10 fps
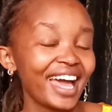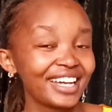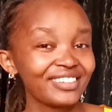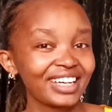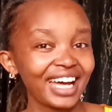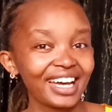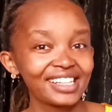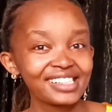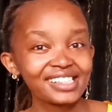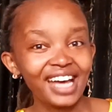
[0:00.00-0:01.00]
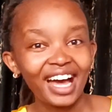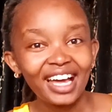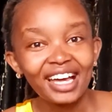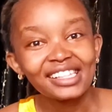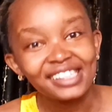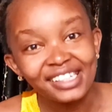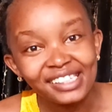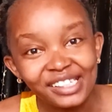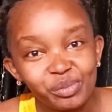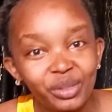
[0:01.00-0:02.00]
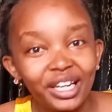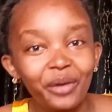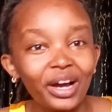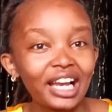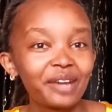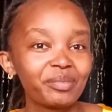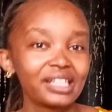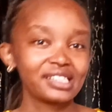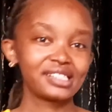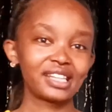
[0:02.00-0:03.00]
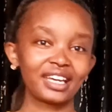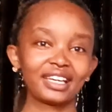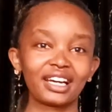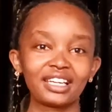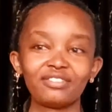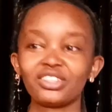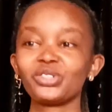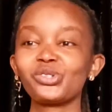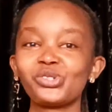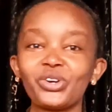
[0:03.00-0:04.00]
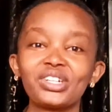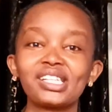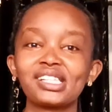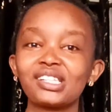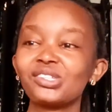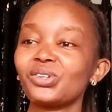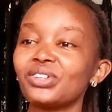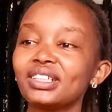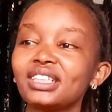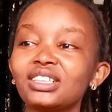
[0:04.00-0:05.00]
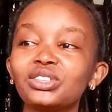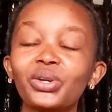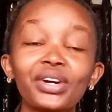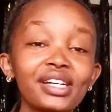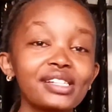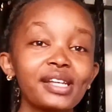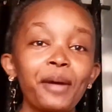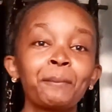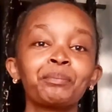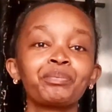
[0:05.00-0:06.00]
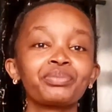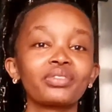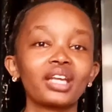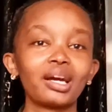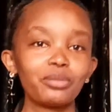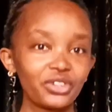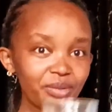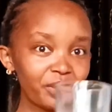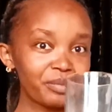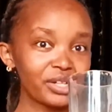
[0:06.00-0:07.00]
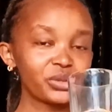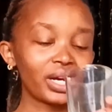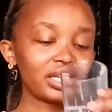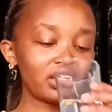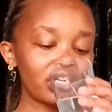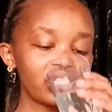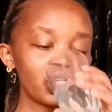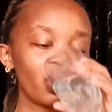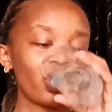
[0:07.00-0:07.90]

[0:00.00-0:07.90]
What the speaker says: anyway, guys, since it's been a while, I might stay here giving you stories and stories and stories. I will remember to hydrate.